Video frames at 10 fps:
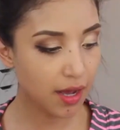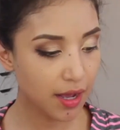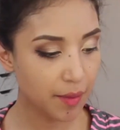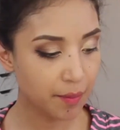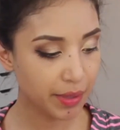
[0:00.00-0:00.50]

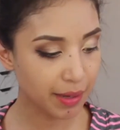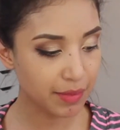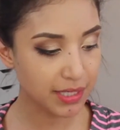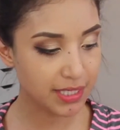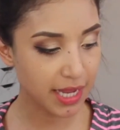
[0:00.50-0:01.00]
But
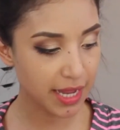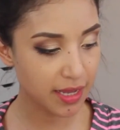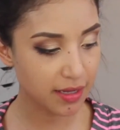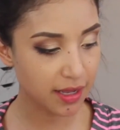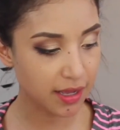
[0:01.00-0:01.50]
I'm going to
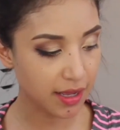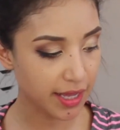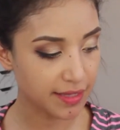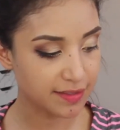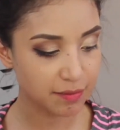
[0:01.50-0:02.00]
take
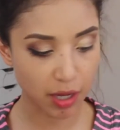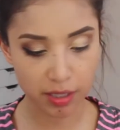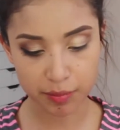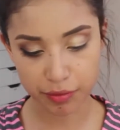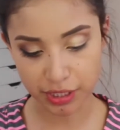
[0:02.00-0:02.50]
a
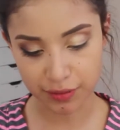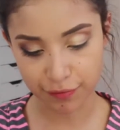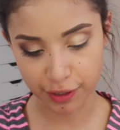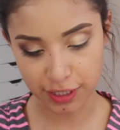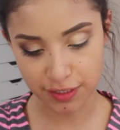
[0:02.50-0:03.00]
smaller brush
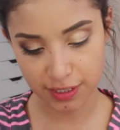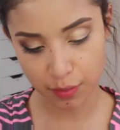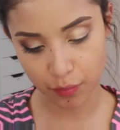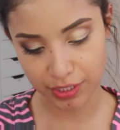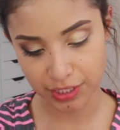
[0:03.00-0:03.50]
first,
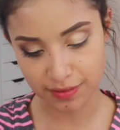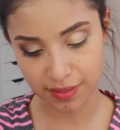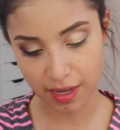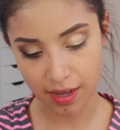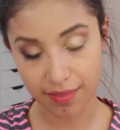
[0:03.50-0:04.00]
which
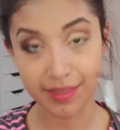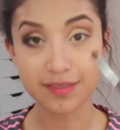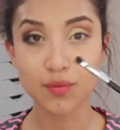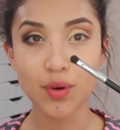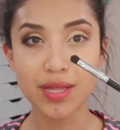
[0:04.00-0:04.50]
is
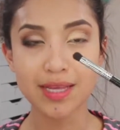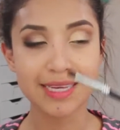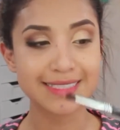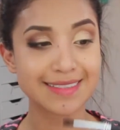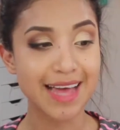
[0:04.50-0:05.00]
this one,
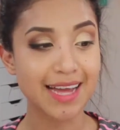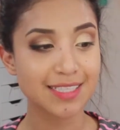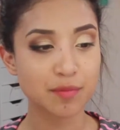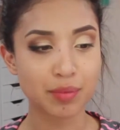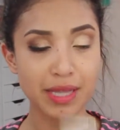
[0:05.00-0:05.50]

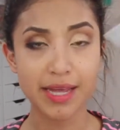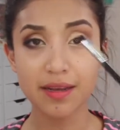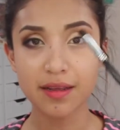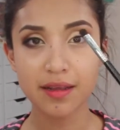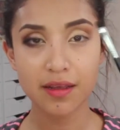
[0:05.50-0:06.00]
Exact
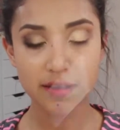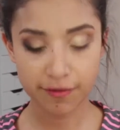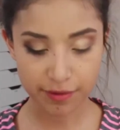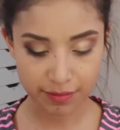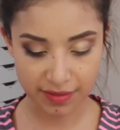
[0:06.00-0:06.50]
Blend
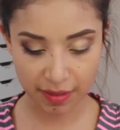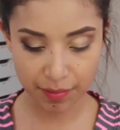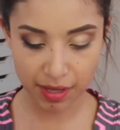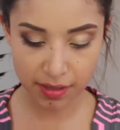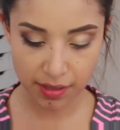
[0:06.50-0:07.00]
from
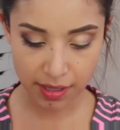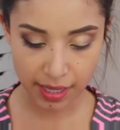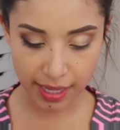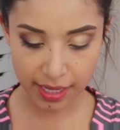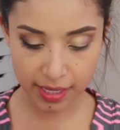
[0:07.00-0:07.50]
Sigma,
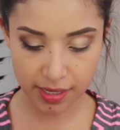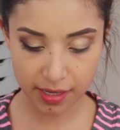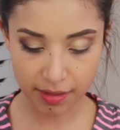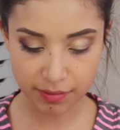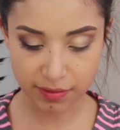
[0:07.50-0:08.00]

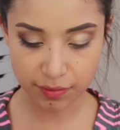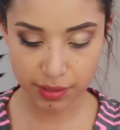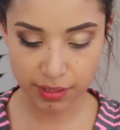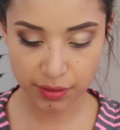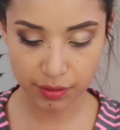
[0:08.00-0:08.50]
and I'm just
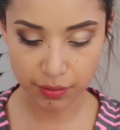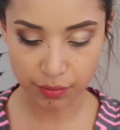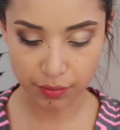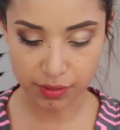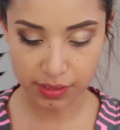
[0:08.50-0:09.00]
going
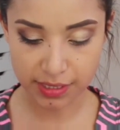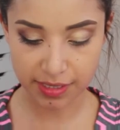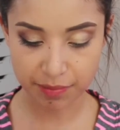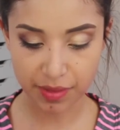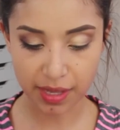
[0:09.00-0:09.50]
to
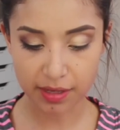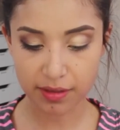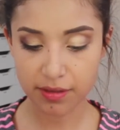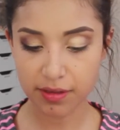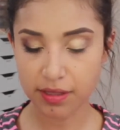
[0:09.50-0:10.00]
dip
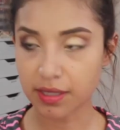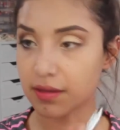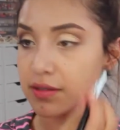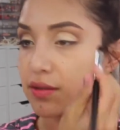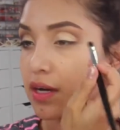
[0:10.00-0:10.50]
that
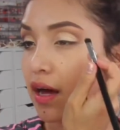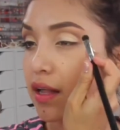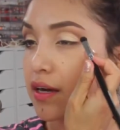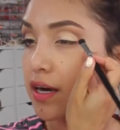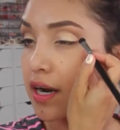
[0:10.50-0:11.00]
into the
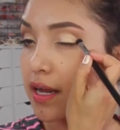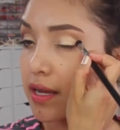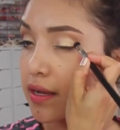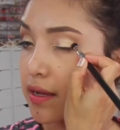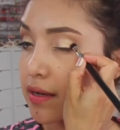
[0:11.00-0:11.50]
color,
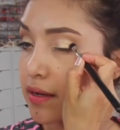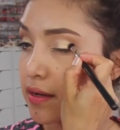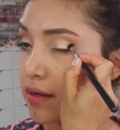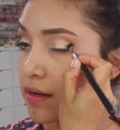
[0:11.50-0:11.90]
and